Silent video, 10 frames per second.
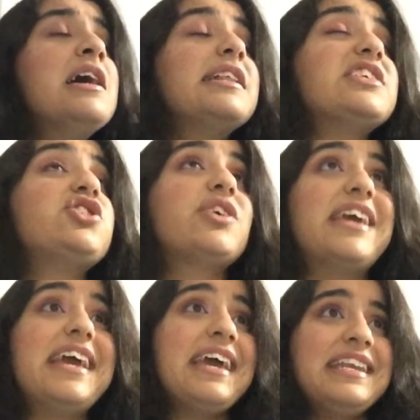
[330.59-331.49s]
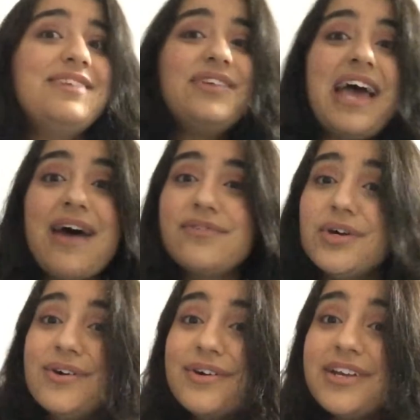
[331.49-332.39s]
that you can't even have a
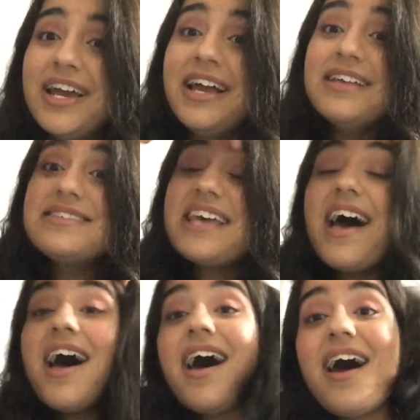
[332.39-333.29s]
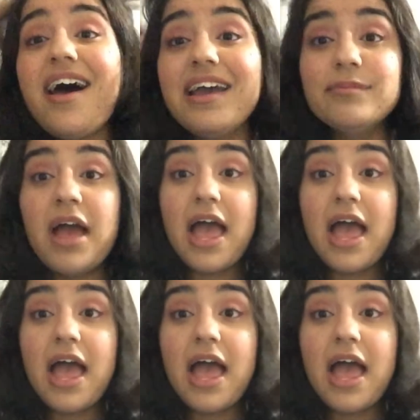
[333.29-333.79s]
good time.